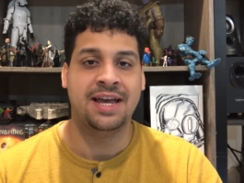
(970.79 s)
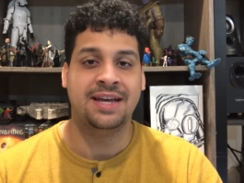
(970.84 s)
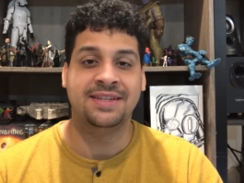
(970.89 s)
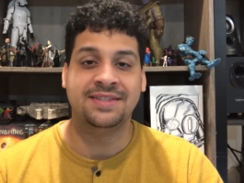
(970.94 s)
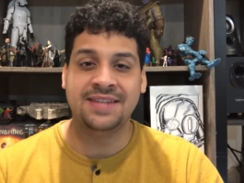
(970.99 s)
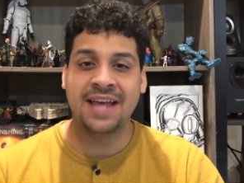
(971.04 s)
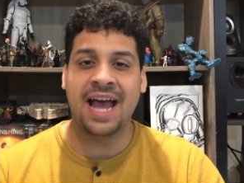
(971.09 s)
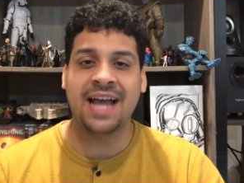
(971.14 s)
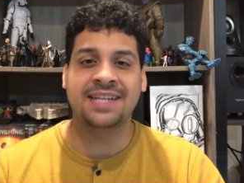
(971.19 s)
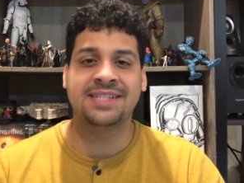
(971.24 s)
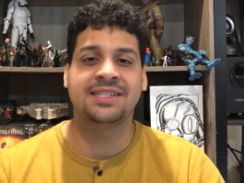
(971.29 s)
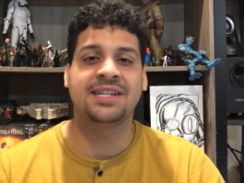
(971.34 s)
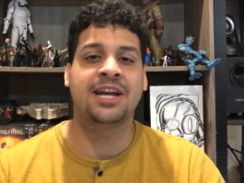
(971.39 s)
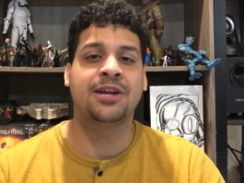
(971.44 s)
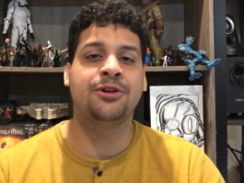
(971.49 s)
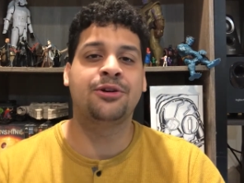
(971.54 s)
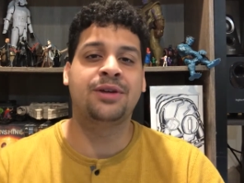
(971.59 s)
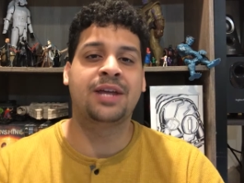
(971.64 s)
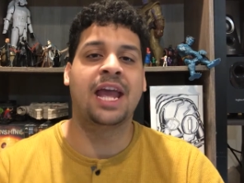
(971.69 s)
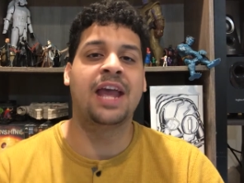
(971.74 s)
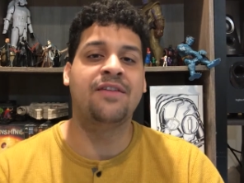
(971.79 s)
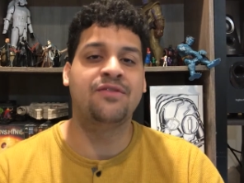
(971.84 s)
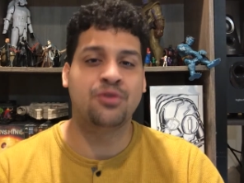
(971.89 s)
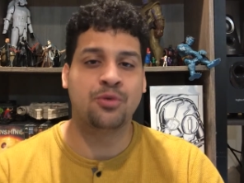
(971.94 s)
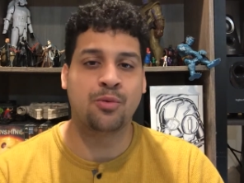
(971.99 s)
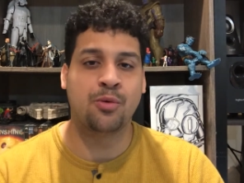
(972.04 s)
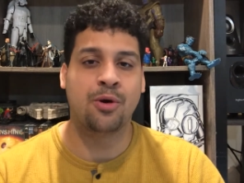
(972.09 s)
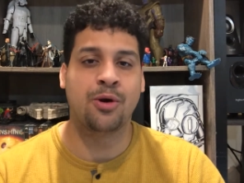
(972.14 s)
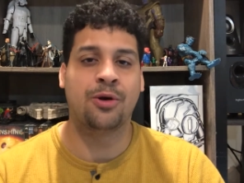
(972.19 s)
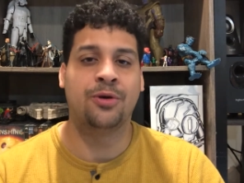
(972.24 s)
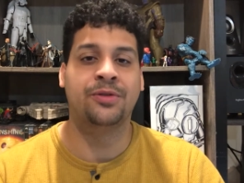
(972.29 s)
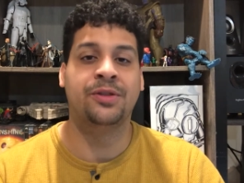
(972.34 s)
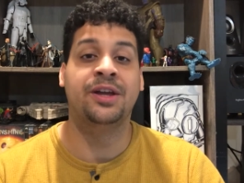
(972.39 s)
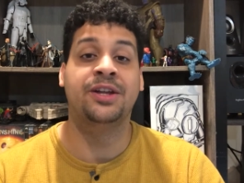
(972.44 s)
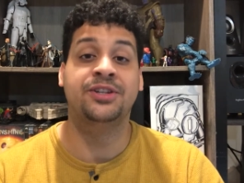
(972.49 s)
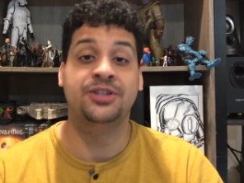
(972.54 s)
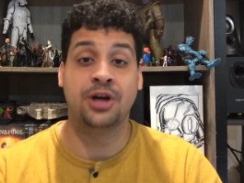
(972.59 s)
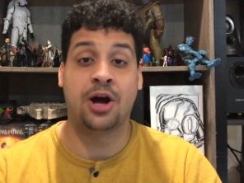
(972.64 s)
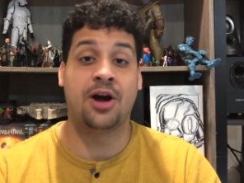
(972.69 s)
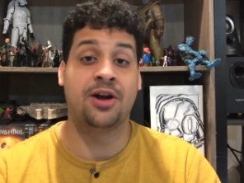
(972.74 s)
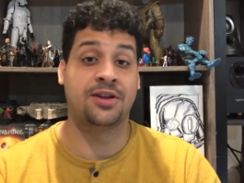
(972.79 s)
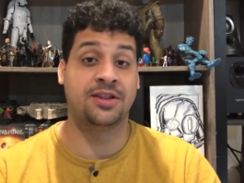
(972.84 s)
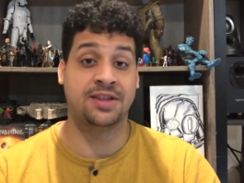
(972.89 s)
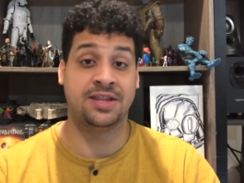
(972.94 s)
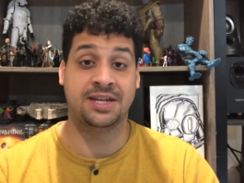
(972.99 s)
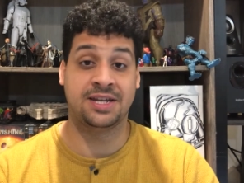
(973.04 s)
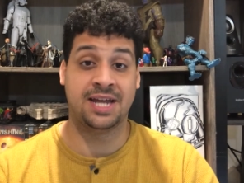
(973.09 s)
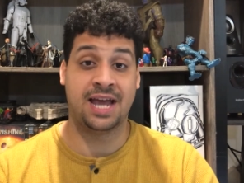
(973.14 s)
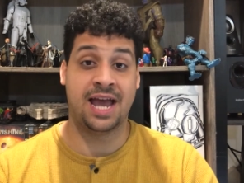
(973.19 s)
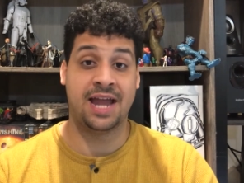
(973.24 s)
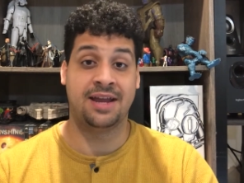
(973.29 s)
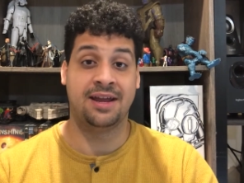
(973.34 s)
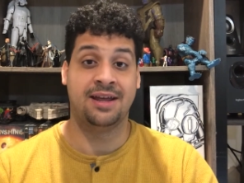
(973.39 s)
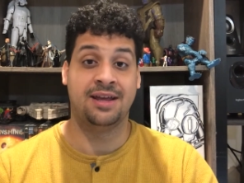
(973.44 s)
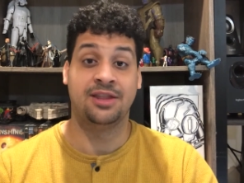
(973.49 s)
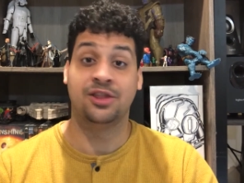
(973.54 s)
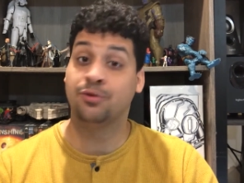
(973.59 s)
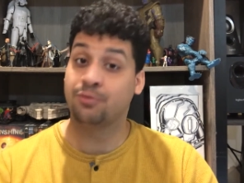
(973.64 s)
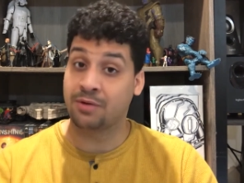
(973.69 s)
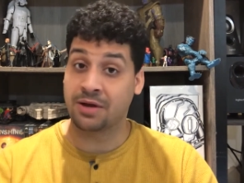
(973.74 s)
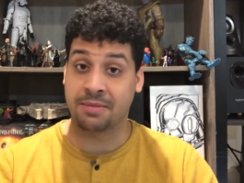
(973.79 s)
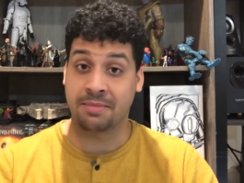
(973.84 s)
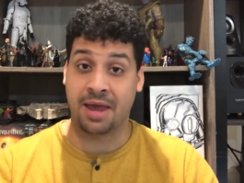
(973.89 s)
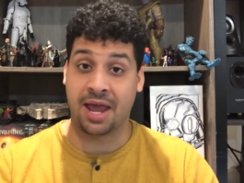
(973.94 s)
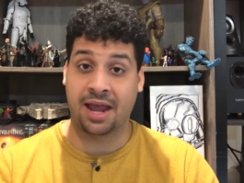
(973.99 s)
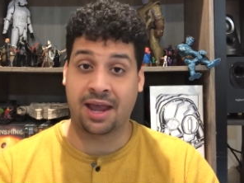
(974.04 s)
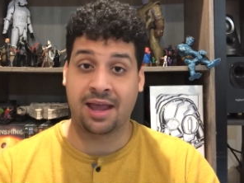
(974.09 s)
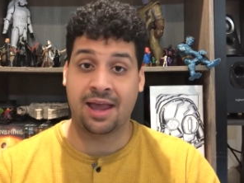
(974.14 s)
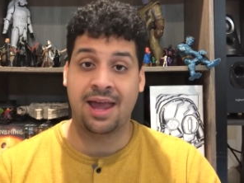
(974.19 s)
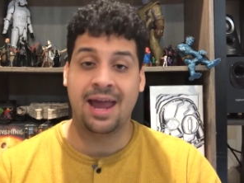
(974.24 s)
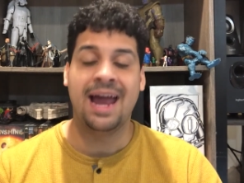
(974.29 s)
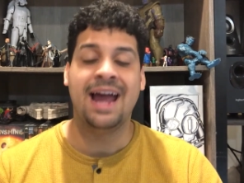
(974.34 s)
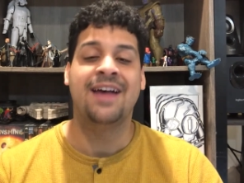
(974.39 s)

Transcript: Zack Snyder gave the world Dawn of the Dead, the remake.